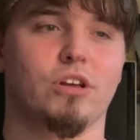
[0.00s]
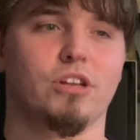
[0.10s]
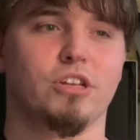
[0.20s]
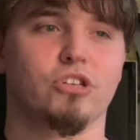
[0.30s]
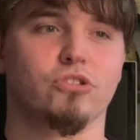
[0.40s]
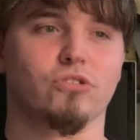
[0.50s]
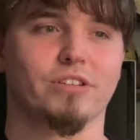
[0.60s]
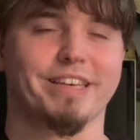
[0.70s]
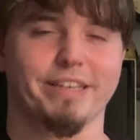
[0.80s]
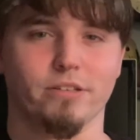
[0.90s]
initial
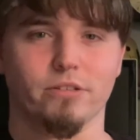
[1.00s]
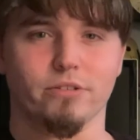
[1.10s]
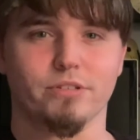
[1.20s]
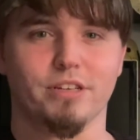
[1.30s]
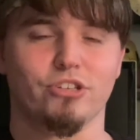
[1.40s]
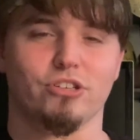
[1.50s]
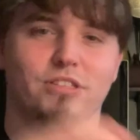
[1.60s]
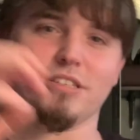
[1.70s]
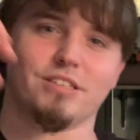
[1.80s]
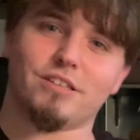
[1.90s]
kills and
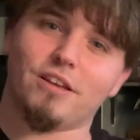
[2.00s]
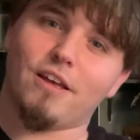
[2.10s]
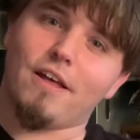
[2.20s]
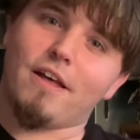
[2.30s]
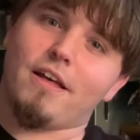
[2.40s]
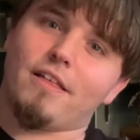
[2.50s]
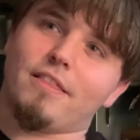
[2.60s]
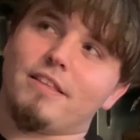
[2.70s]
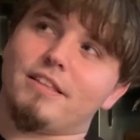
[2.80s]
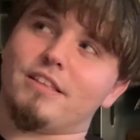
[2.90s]
just
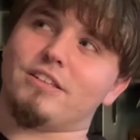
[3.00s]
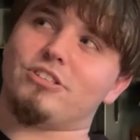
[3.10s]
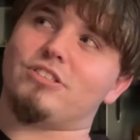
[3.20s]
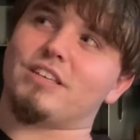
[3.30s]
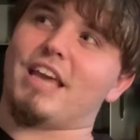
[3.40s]
the